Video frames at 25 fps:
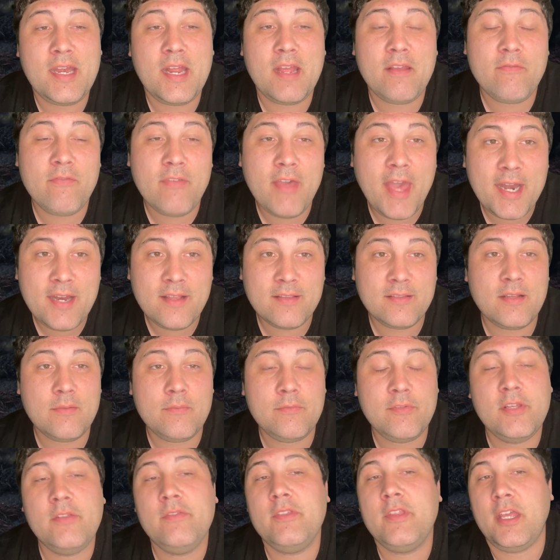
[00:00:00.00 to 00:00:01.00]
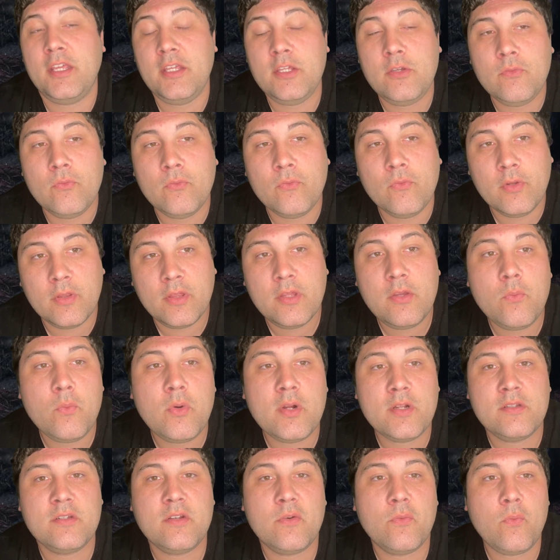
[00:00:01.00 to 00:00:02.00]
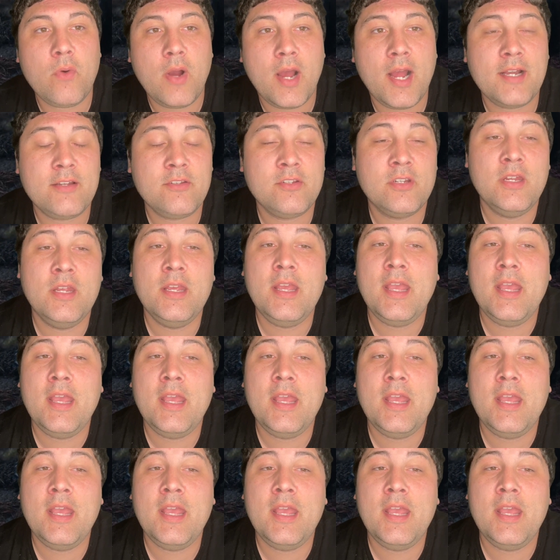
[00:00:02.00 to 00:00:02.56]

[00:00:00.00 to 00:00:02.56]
If that is something that you really want to watch